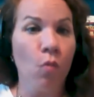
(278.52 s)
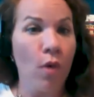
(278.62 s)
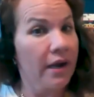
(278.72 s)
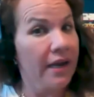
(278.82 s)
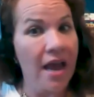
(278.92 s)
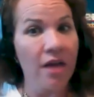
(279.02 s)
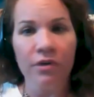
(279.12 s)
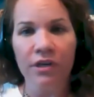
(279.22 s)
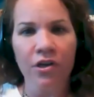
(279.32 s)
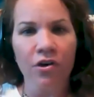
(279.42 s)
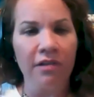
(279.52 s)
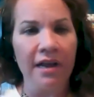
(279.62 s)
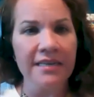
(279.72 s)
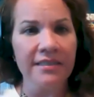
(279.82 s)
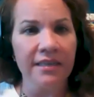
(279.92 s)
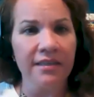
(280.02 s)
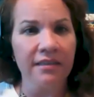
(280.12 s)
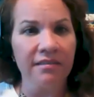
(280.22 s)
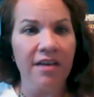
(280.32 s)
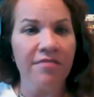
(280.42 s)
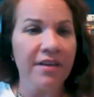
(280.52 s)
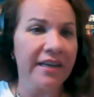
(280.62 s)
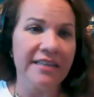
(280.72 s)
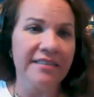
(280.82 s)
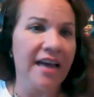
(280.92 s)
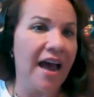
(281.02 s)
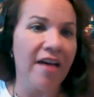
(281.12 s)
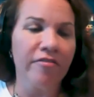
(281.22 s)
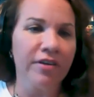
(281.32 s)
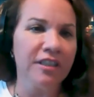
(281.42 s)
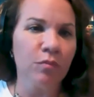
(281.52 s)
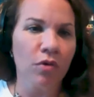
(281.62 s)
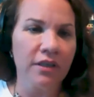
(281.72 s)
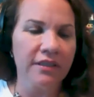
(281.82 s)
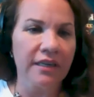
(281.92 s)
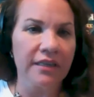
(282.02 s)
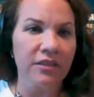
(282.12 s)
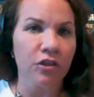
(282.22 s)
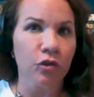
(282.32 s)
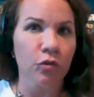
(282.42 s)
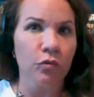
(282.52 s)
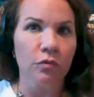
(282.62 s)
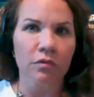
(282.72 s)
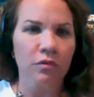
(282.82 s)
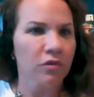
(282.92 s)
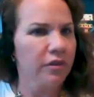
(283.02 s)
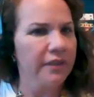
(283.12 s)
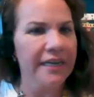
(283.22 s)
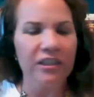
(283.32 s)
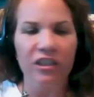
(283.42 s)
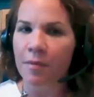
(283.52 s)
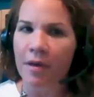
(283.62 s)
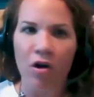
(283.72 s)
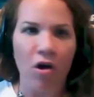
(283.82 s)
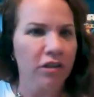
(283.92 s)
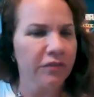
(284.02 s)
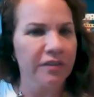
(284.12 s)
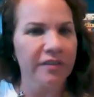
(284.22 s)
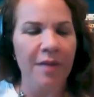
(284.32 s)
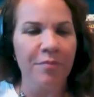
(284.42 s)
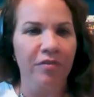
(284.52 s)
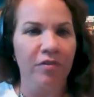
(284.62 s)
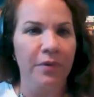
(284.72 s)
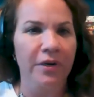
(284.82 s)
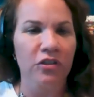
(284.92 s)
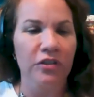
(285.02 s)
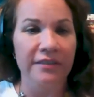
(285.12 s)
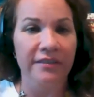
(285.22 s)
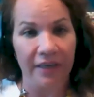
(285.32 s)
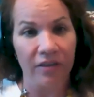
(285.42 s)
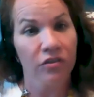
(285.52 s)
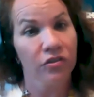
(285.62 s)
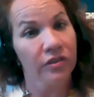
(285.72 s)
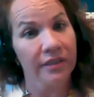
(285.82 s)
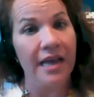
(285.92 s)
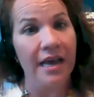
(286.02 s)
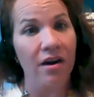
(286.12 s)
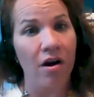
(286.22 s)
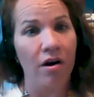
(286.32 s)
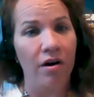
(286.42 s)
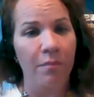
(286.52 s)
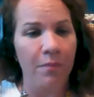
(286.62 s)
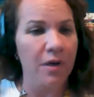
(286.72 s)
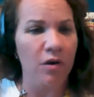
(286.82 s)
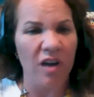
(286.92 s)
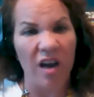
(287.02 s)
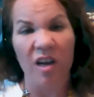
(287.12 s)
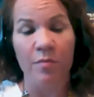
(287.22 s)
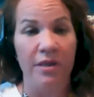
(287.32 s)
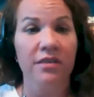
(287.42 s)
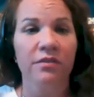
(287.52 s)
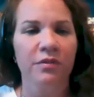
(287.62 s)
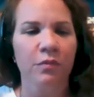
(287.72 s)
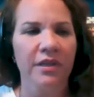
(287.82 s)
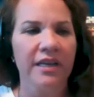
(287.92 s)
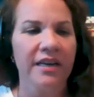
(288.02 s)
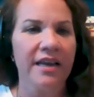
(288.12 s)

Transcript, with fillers: again, we're utilizing the love that kids have for esports to teach them about all different types of careers and skills that are, you know, concomitant with it.